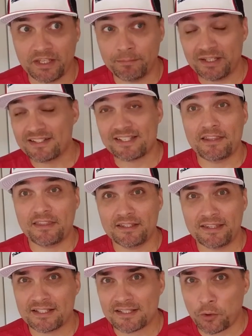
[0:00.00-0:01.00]
because I think
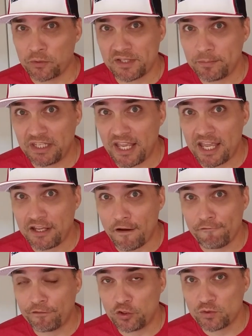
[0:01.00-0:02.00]
that's going to be a
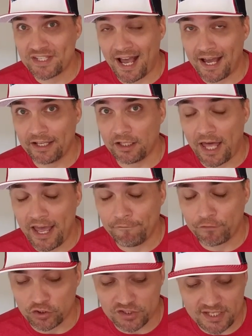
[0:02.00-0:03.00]
futile
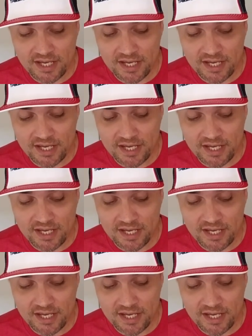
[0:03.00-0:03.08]
effort.